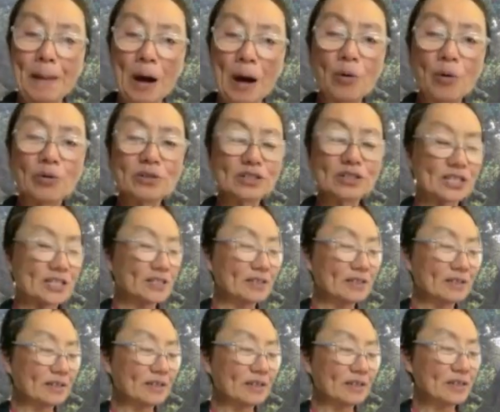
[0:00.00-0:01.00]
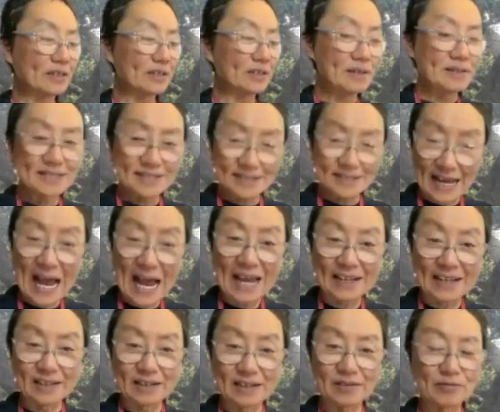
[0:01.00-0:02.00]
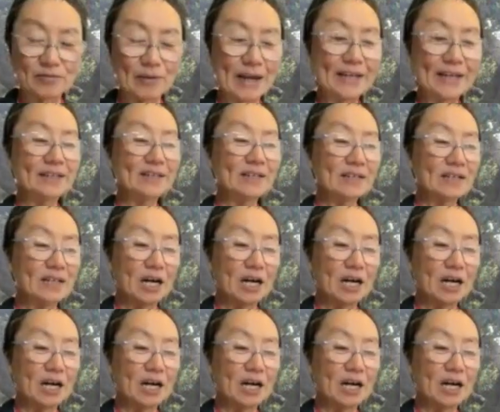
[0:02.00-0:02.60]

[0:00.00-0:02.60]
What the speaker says: both side, right?